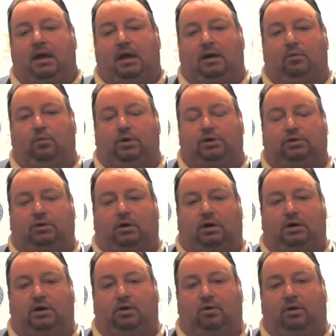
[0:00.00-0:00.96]
And we
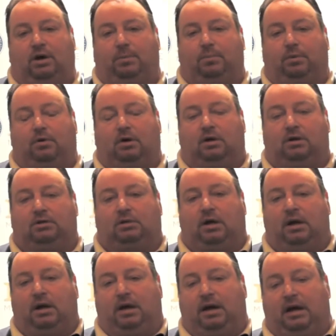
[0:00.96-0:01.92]
started doing it because
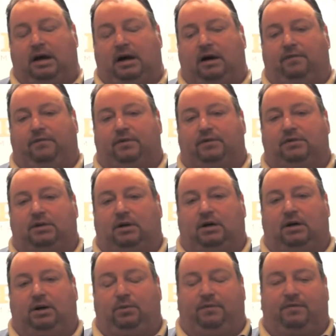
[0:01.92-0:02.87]
at our
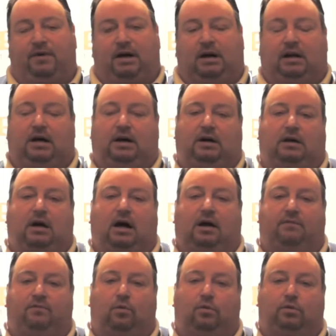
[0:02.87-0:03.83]
facility, we've had a lot of
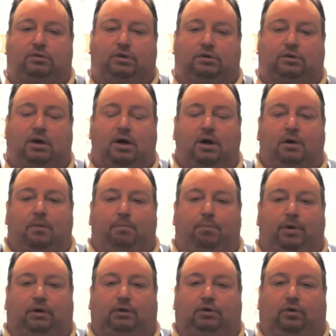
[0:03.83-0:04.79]
golf courses
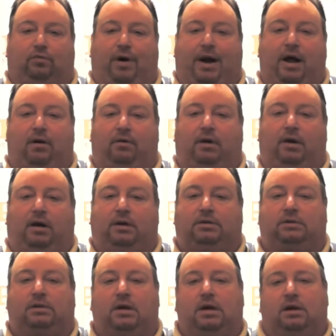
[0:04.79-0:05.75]
built around
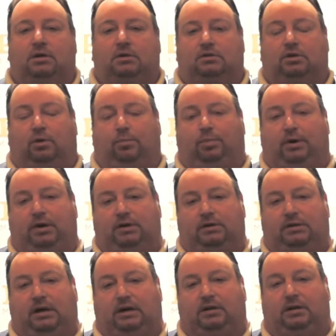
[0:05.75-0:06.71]
us, so
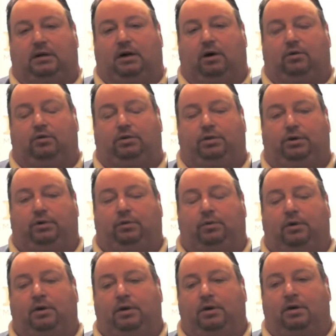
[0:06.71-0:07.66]
players get to go to
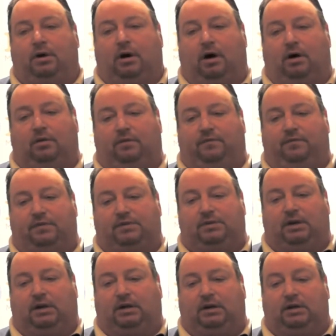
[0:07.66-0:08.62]
other
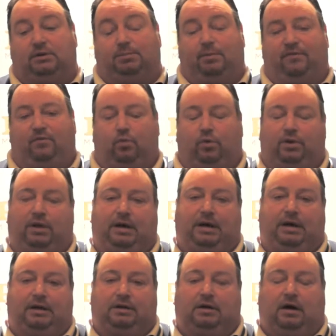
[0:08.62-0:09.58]
facilities before they
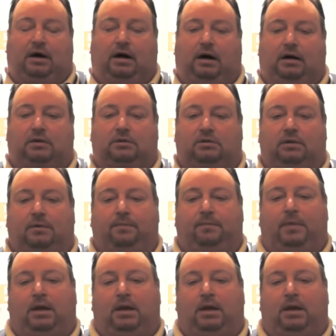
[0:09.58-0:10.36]
get to us.